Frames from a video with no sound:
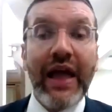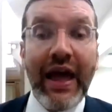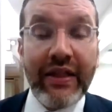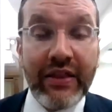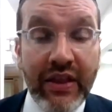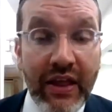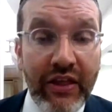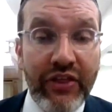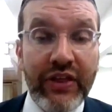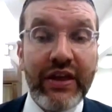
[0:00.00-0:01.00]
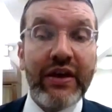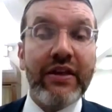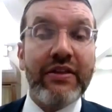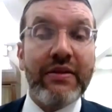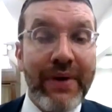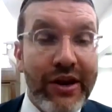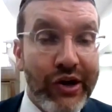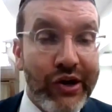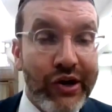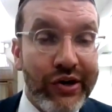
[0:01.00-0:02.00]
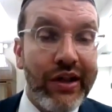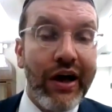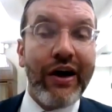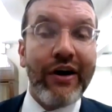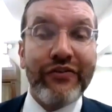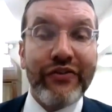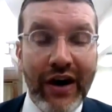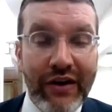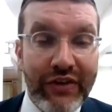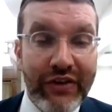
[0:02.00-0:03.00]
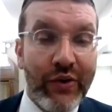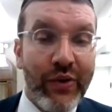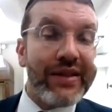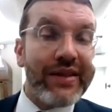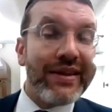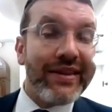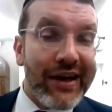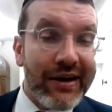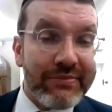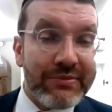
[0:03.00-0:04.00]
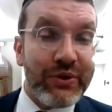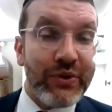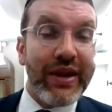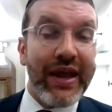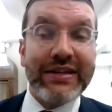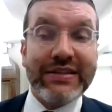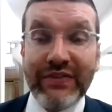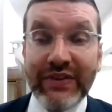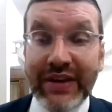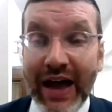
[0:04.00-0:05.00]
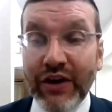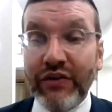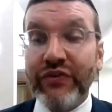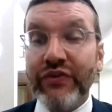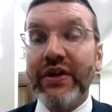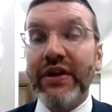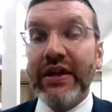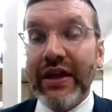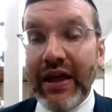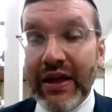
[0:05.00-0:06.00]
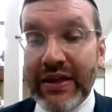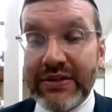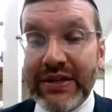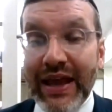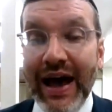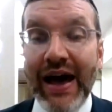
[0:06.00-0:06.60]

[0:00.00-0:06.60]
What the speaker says: And the pinnacle of equality that comes between Esav and Yaakov is here.